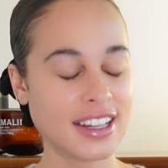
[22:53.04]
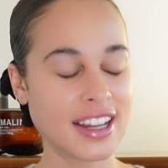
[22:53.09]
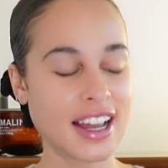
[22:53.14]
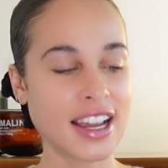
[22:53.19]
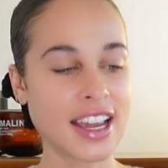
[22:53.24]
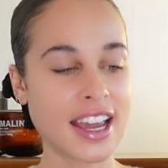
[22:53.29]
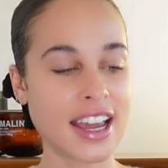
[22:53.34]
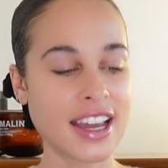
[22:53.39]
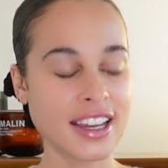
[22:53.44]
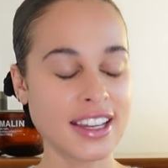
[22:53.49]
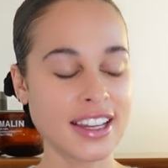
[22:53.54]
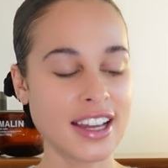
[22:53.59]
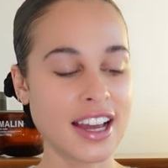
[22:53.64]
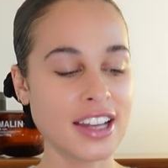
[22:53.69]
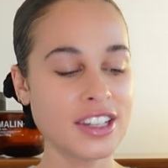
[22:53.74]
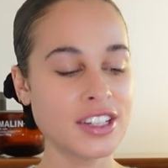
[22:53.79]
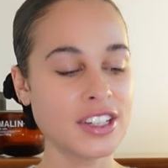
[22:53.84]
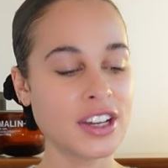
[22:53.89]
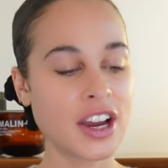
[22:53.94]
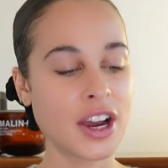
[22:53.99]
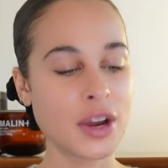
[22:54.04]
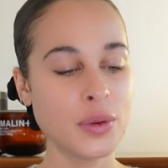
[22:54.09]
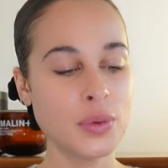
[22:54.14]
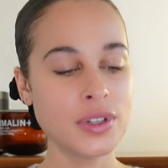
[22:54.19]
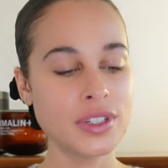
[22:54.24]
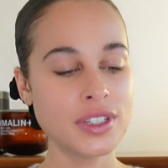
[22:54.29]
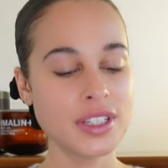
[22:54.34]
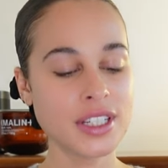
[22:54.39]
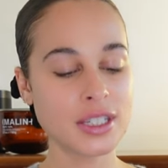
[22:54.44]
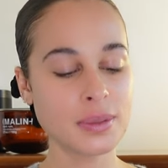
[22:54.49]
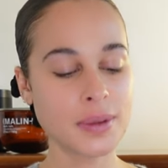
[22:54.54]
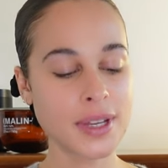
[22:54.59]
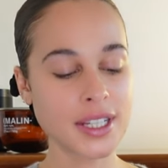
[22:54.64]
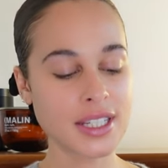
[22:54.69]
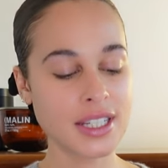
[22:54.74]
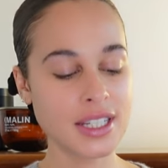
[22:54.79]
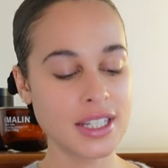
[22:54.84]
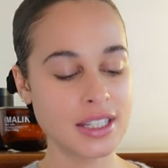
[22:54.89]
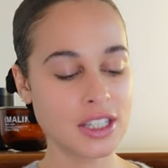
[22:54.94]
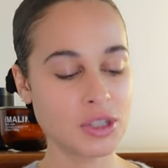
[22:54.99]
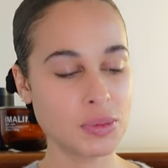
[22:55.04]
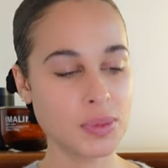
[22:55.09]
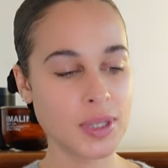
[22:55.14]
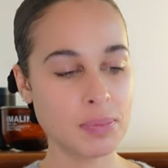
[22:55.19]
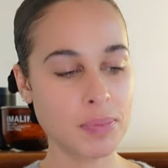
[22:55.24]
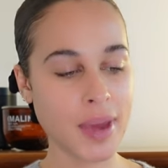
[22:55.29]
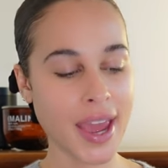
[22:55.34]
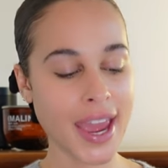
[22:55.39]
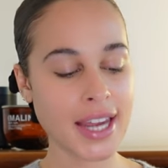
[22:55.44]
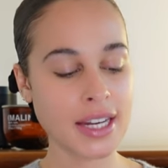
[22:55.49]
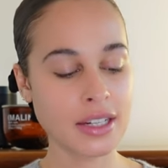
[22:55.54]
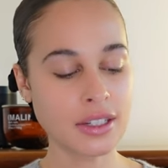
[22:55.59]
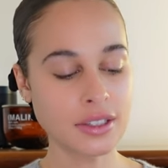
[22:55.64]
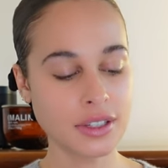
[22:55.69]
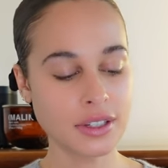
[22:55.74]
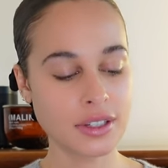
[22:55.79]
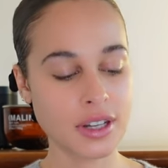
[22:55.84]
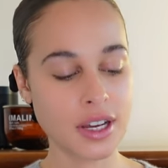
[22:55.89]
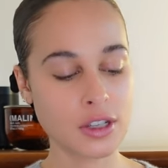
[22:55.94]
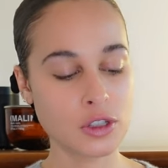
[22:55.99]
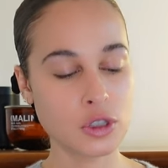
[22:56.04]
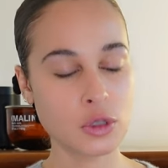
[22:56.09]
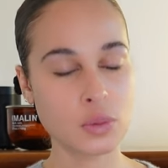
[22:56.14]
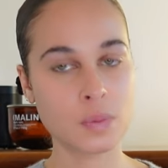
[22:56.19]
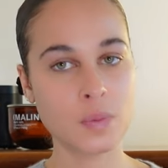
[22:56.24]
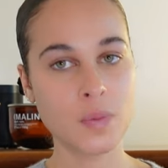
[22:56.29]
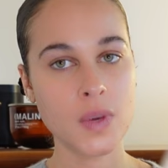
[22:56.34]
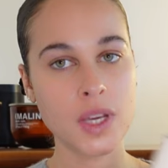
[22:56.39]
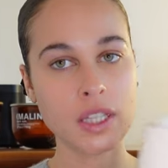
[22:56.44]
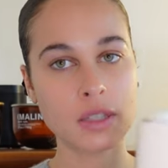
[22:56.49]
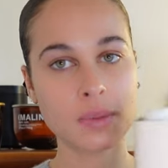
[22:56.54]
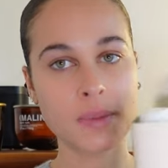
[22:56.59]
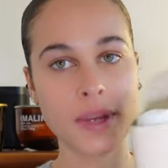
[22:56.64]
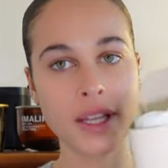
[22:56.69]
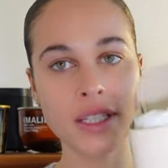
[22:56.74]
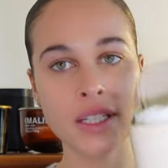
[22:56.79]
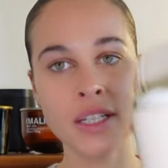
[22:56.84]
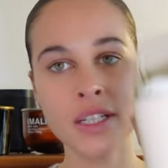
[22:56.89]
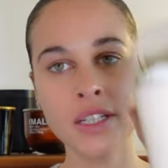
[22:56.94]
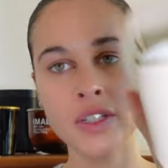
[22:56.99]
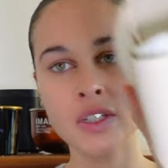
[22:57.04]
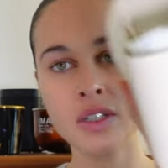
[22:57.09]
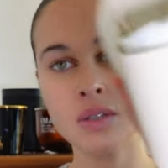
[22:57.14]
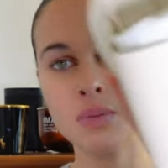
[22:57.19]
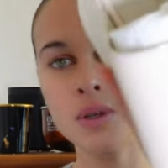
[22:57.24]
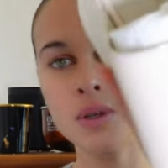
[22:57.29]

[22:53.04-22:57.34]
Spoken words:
Okay, I don't know, I wasn't expecting these to be painted. I was expecting these to